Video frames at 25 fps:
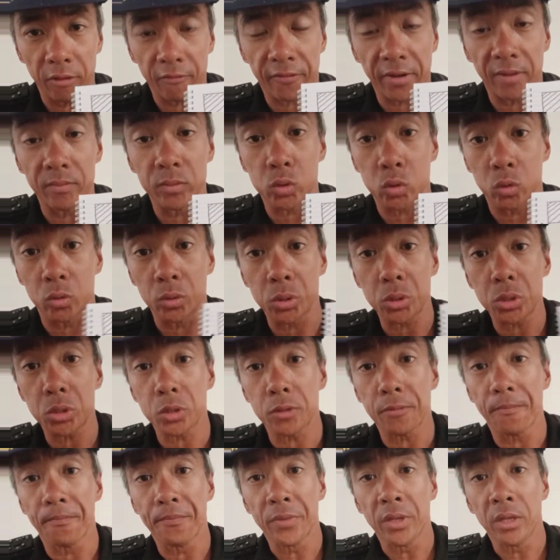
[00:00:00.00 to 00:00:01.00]
the 5
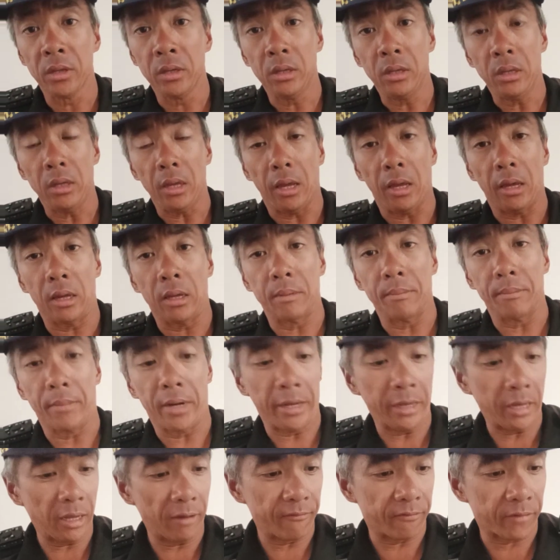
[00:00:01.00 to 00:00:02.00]
zones, and
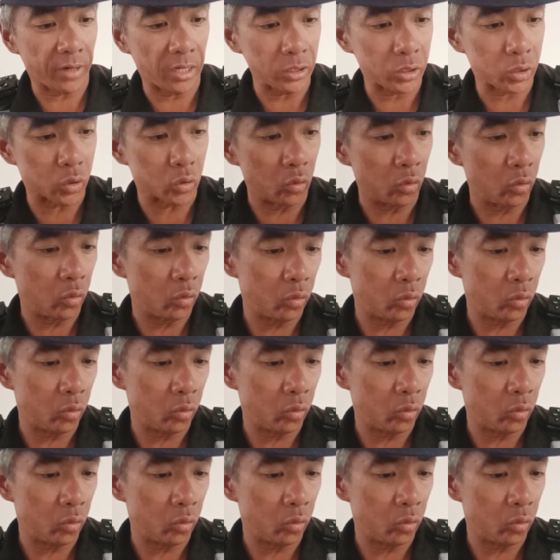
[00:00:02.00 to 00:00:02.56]
my advice to